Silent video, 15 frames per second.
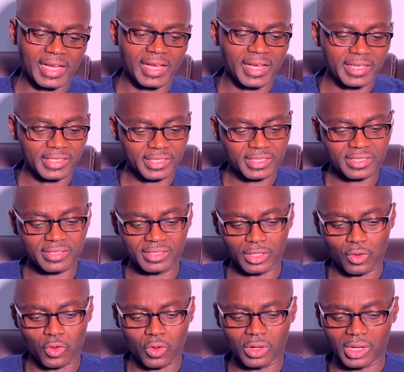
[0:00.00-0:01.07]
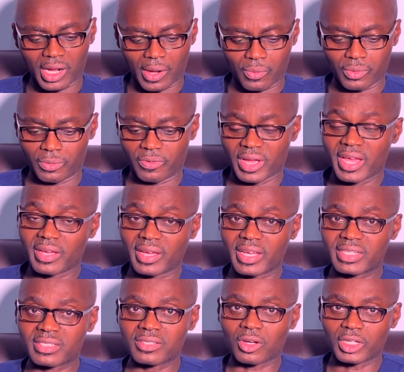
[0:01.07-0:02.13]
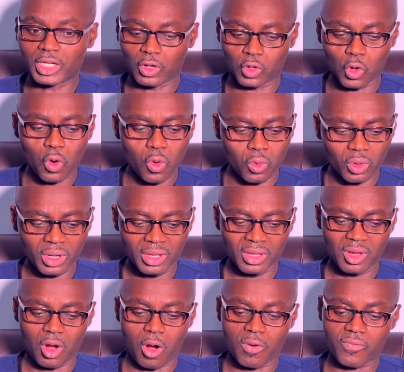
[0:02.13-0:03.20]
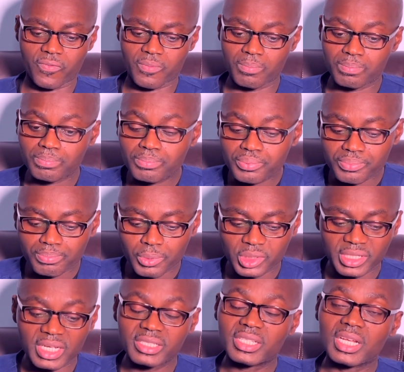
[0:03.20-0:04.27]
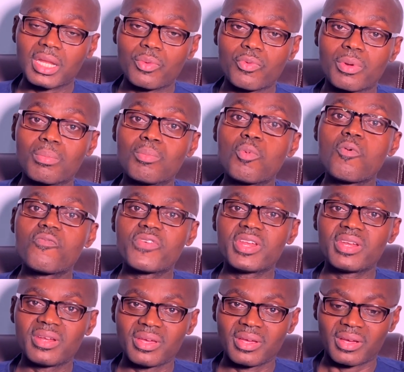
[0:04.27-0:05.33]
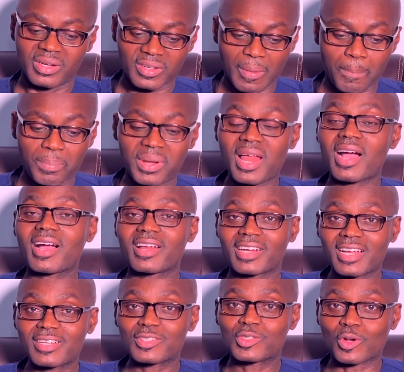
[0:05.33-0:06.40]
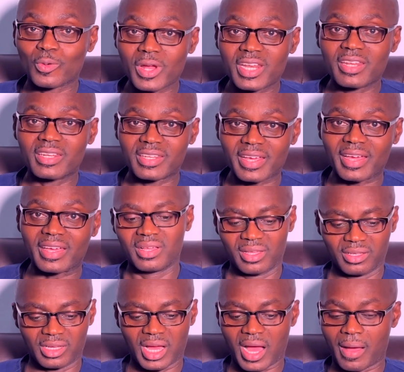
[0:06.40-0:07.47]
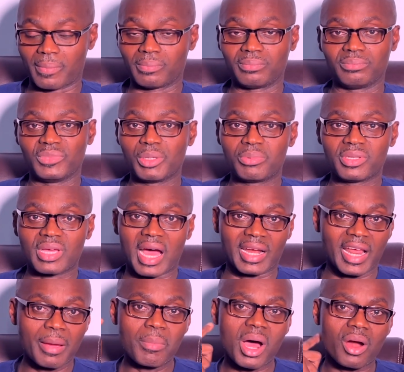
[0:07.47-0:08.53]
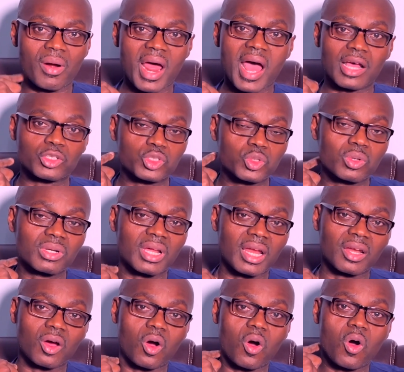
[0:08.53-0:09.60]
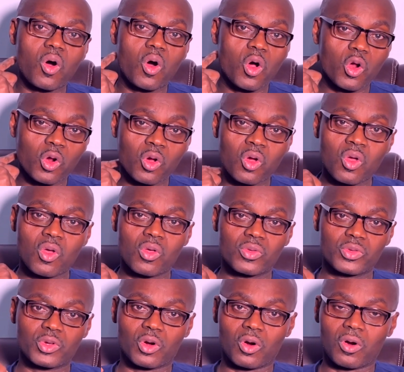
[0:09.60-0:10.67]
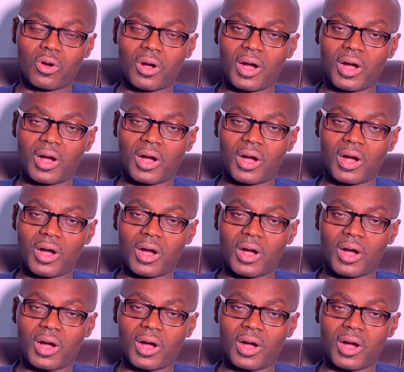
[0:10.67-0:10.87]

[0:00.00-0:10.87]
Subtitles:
is we're hitting on the goal of potentially removing the plaque that is already there. Maybe an MRI has shown that all your